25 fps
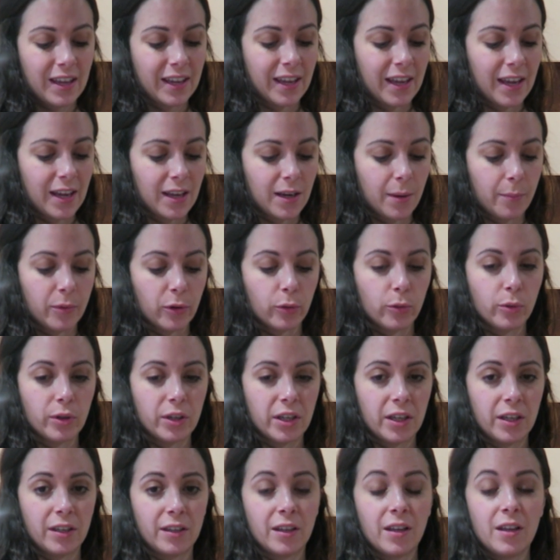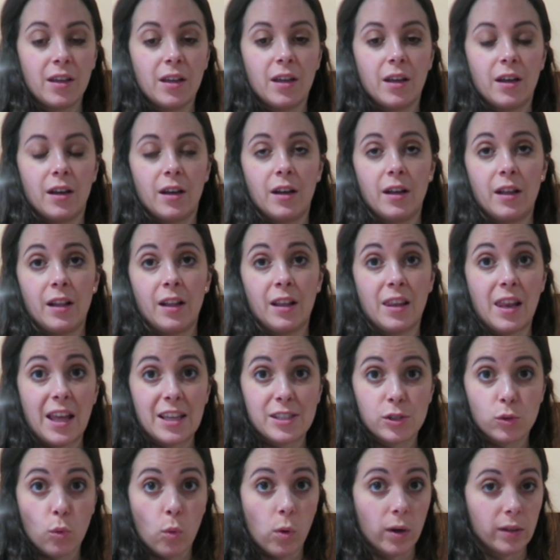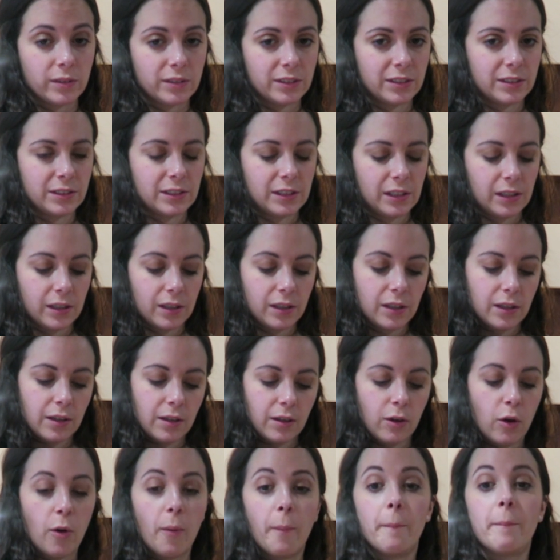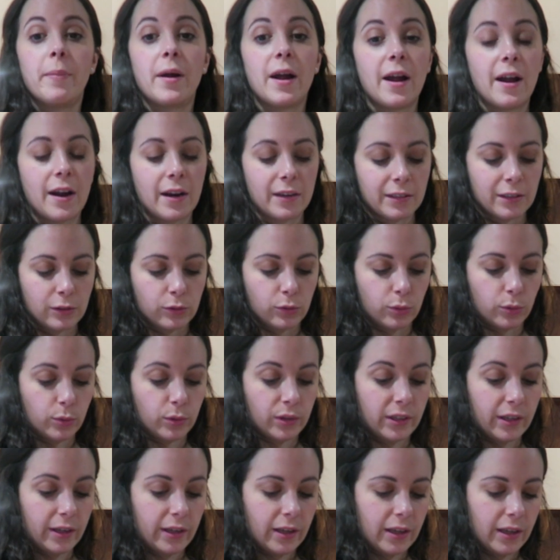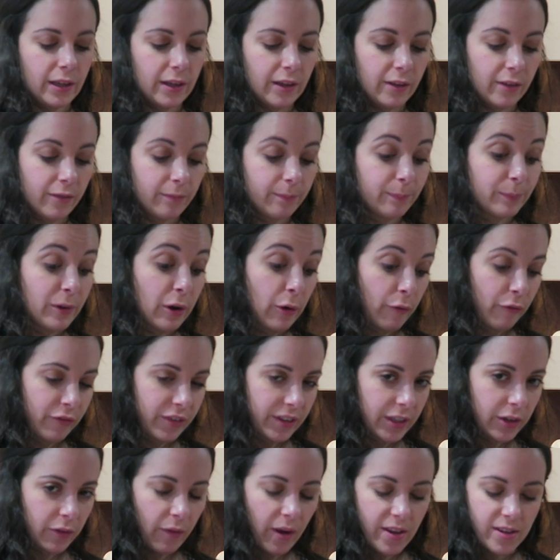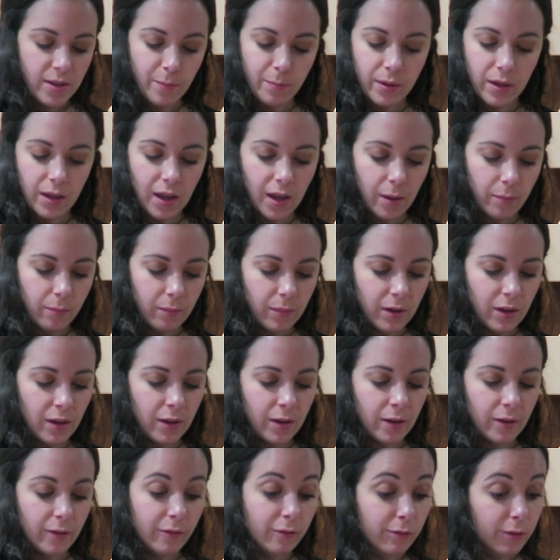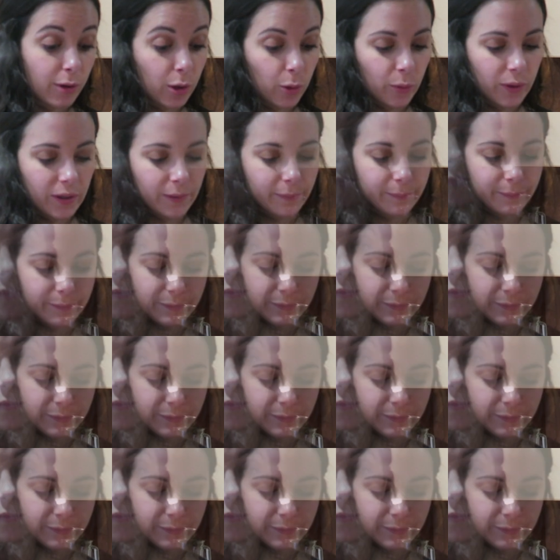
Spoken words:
again I'm cooking less quantity compared to the video recipe I'm following.